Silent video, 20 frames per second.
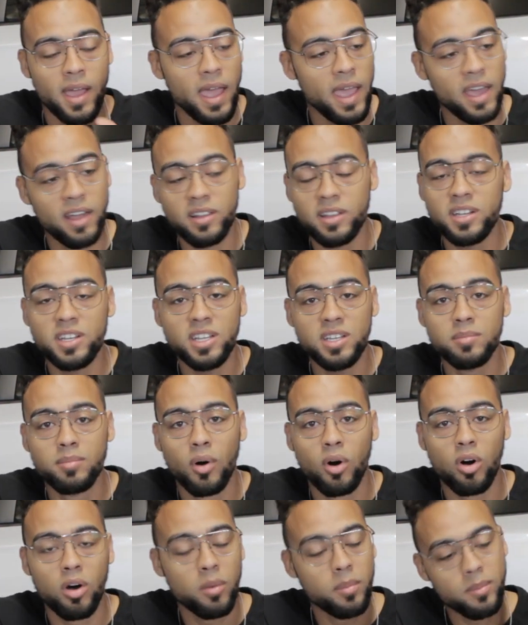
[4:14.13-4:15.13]
LED
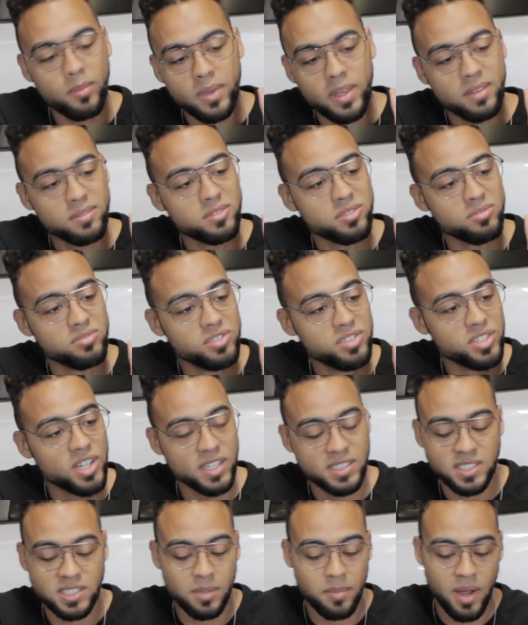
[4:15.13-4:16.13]
bulb gives you
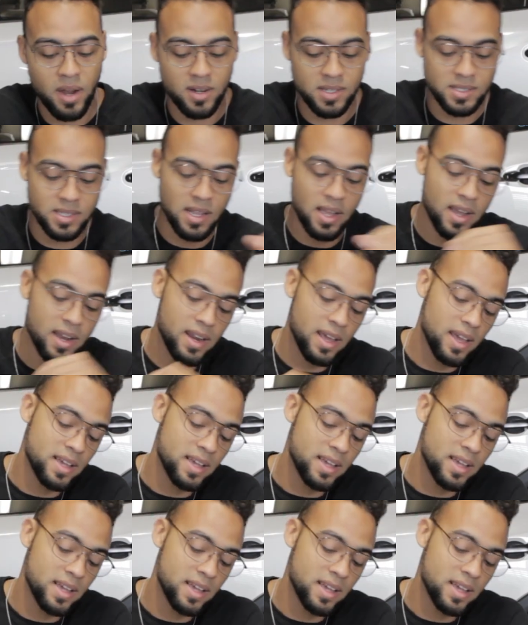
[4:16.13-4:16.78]
just amount as light